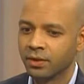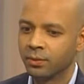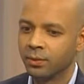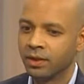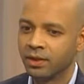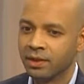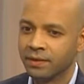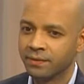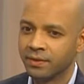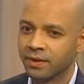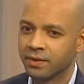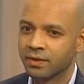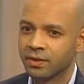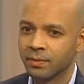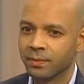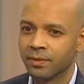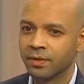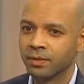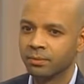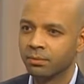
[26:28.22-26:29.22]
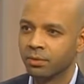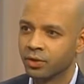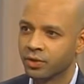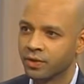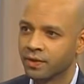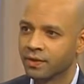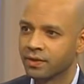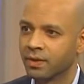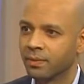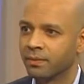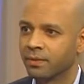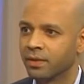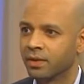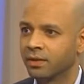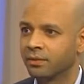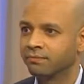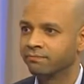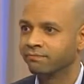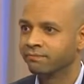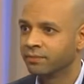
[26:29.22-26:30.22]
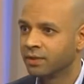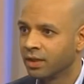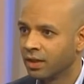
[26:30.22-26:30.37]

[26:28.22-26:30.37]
a certain way, lifting something, pushing something,